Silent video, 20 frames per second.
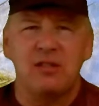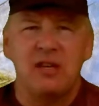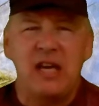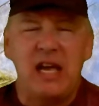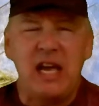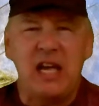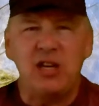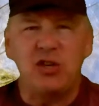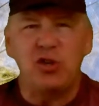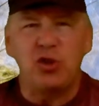
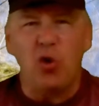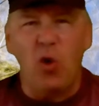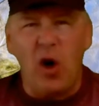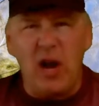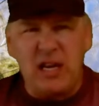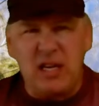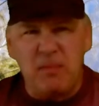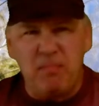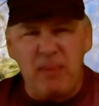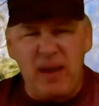And
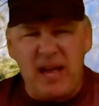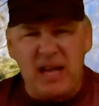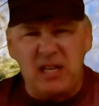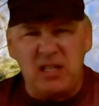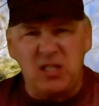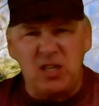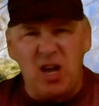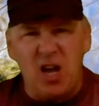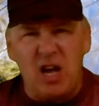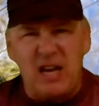joy
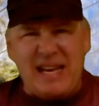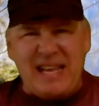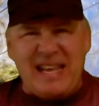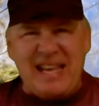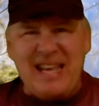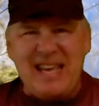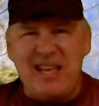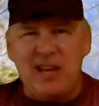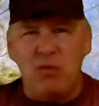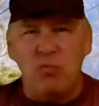depends on
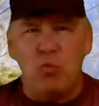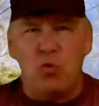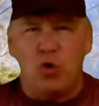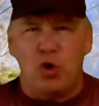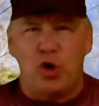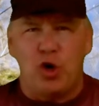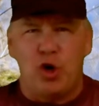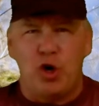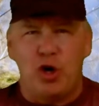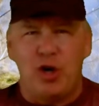
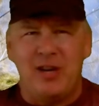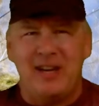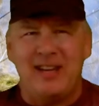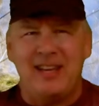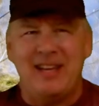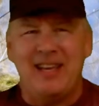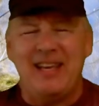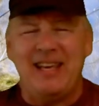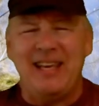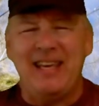inward
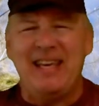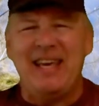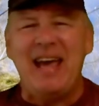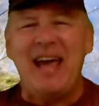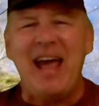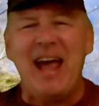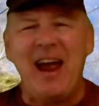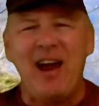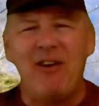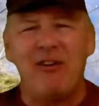
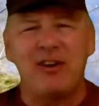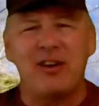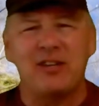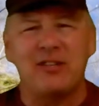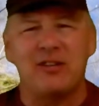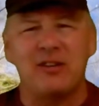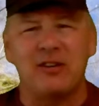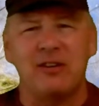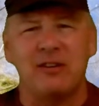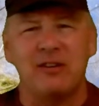
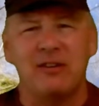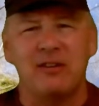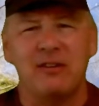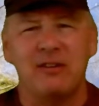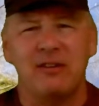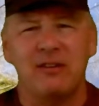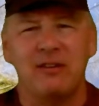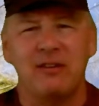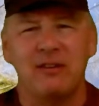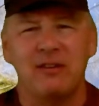character.
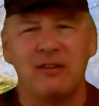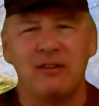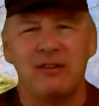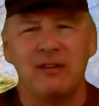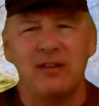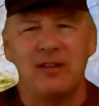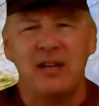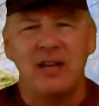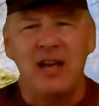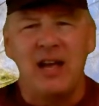
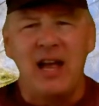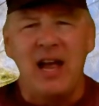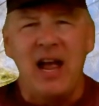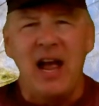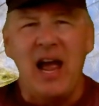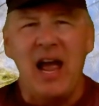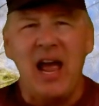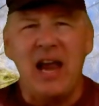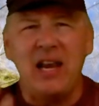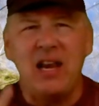
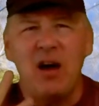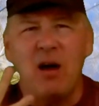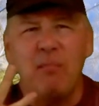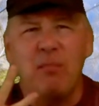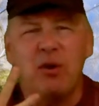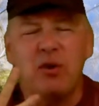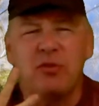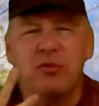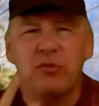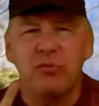And
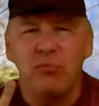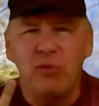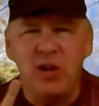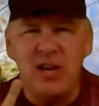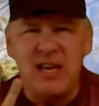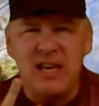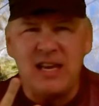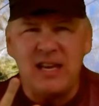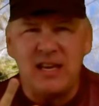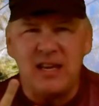number
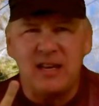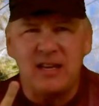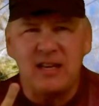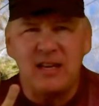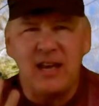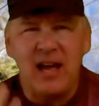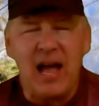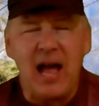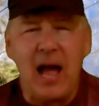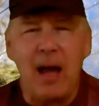three,
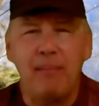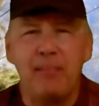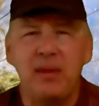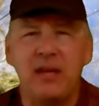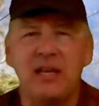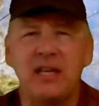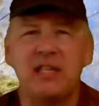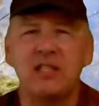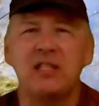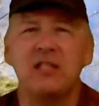
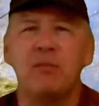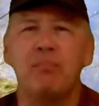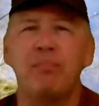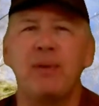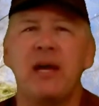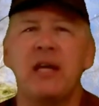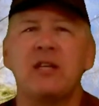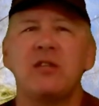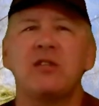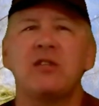happiness
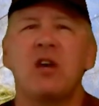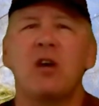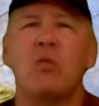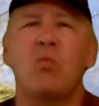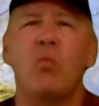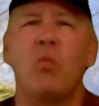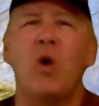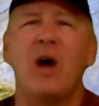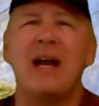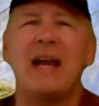depends
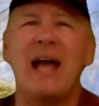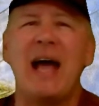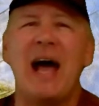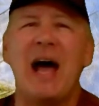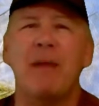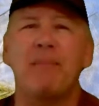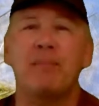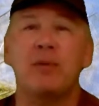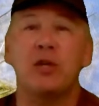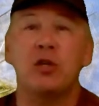on what
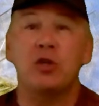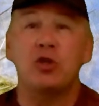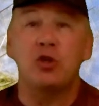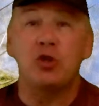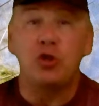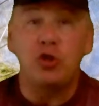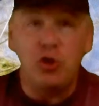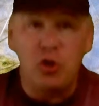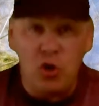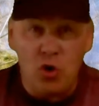happens
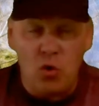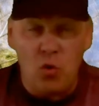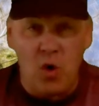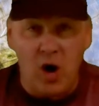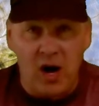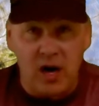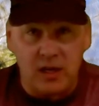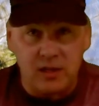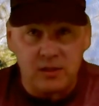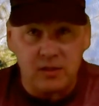to
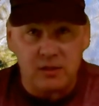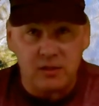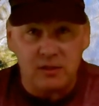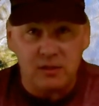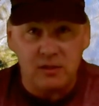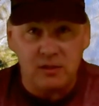us.